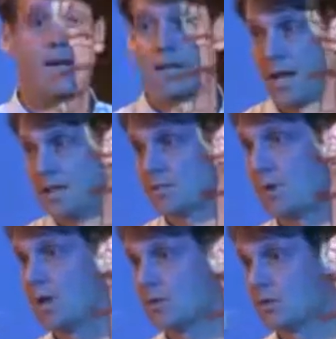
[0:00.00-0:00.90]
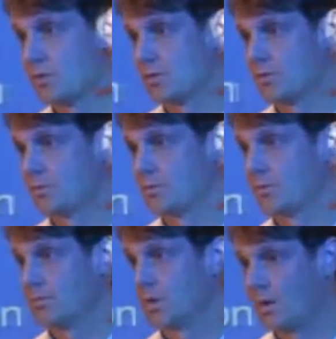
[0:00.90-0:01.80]
and case managers.
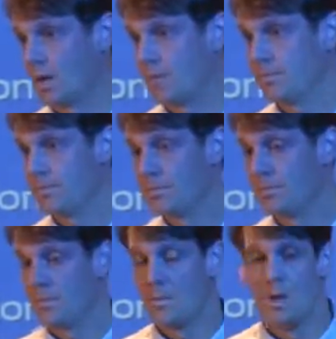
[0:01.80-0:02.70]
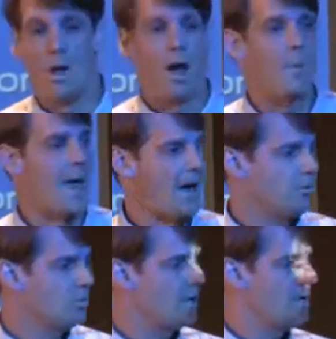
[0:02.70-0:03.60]
Okay?
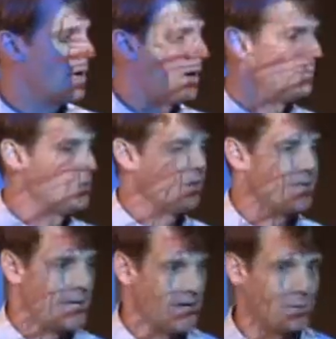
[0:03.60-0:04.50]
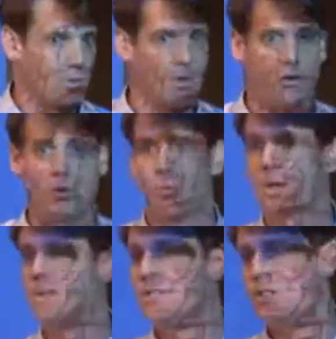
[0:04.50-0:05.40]
After we do an assessment with you, we're going to